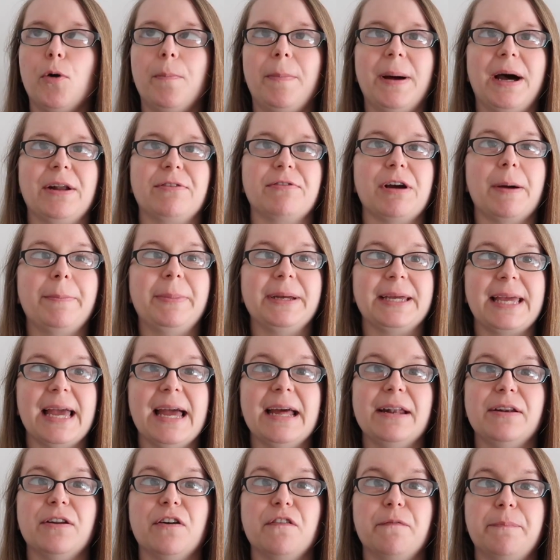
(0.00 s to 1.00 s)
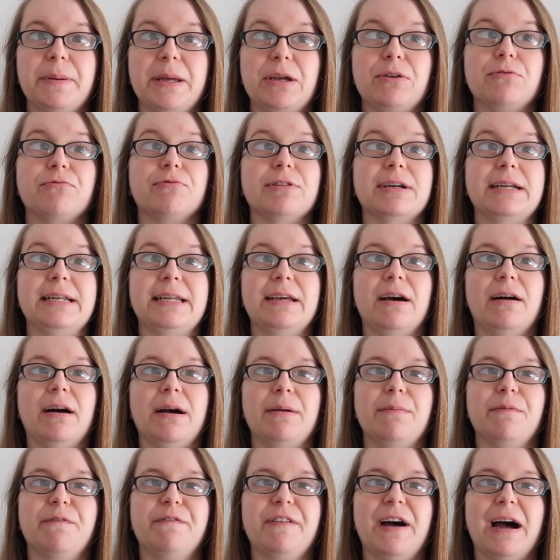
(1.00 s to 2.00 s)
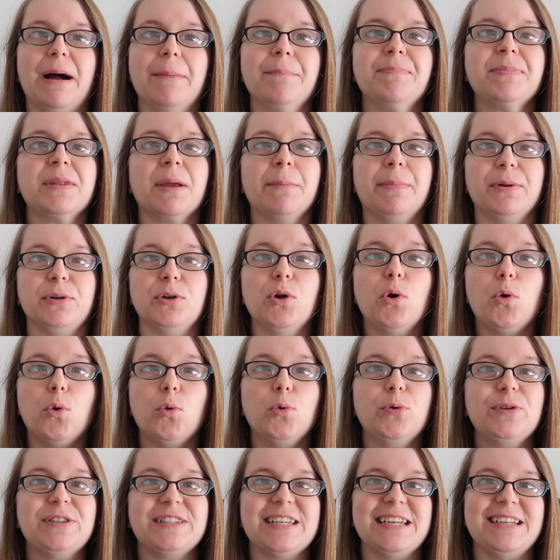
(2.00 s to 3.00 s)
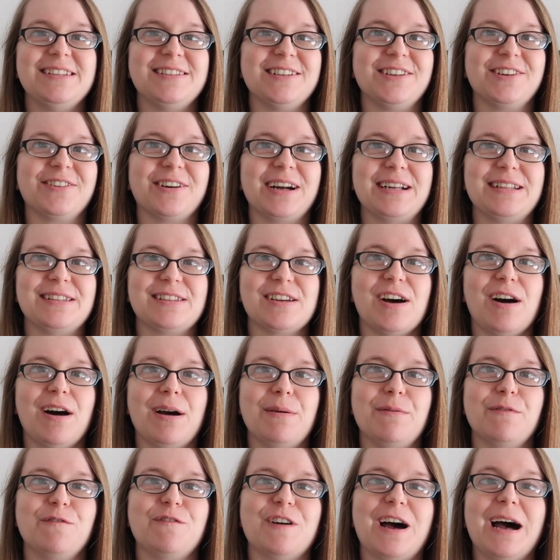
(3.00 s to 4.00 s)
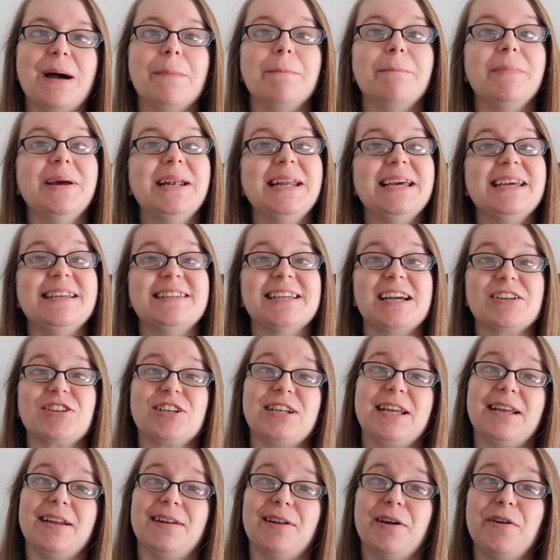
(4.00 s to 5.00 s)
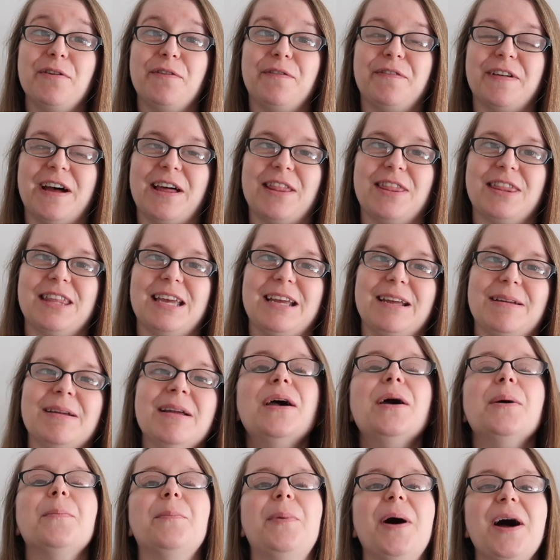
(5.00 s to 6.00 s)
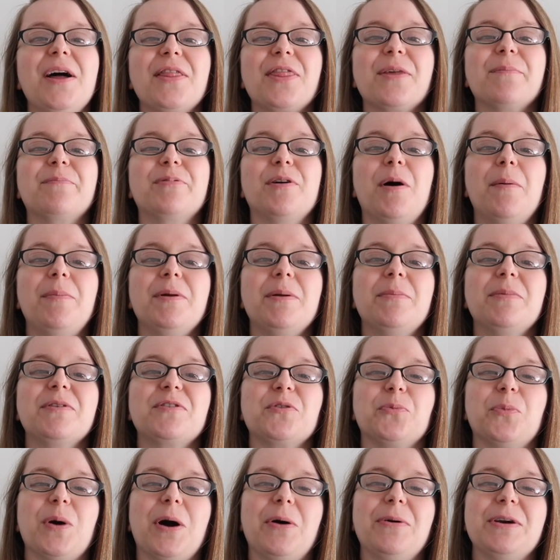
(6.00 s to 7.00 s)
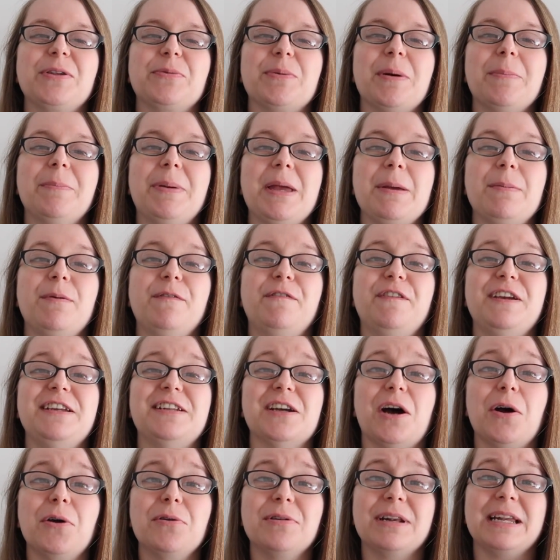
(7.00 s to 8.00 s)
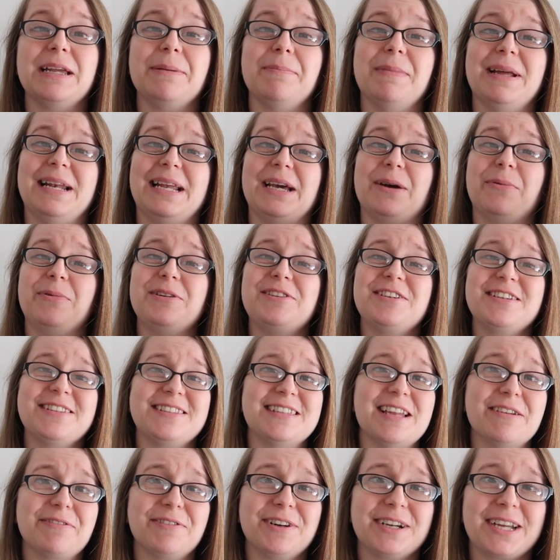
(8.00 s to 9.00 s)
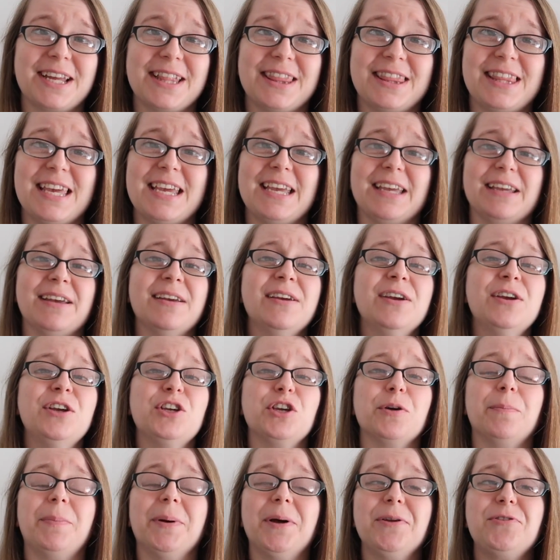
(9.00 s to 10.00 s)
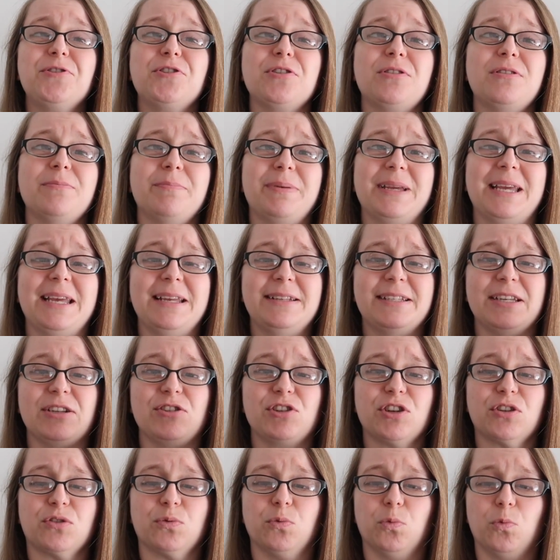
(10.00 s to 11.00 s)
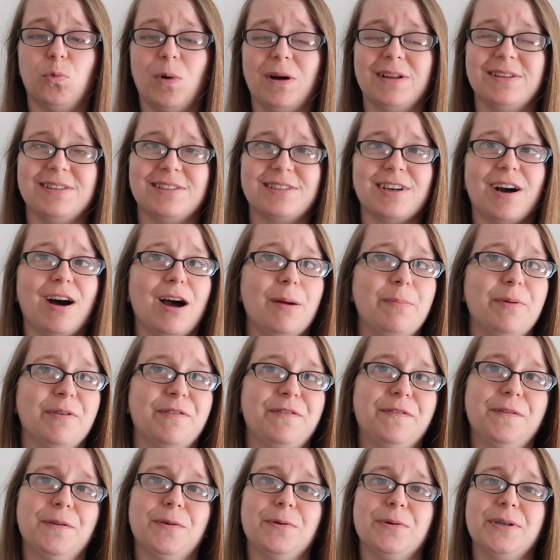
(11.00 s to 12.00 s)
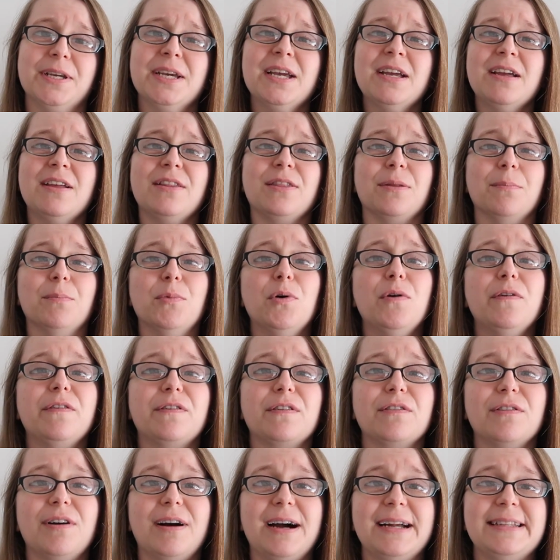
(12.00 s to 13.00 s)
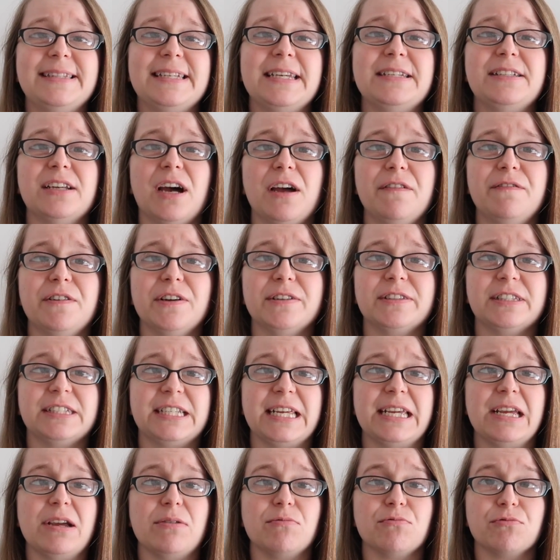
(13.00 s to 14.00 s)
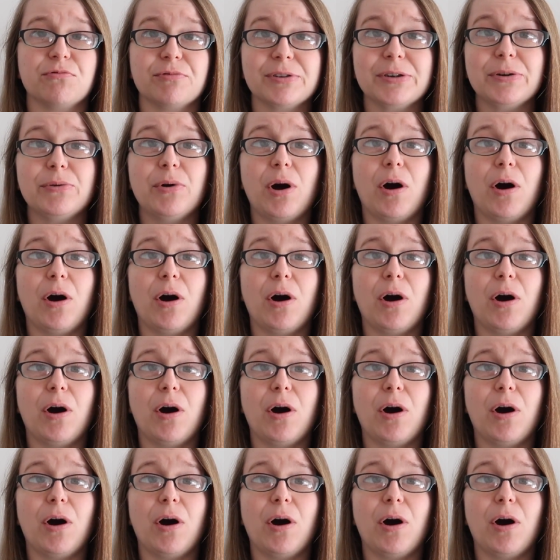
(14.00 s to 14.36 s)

bad rap again of being really high in fat, but not all seeds and grains are high in fat. Millet is actually a low fat thing. But the problem as well is when people feed only millet, which is never a good thing. Your bird shouldn't be eating just one type of food. The more variety, diversity and real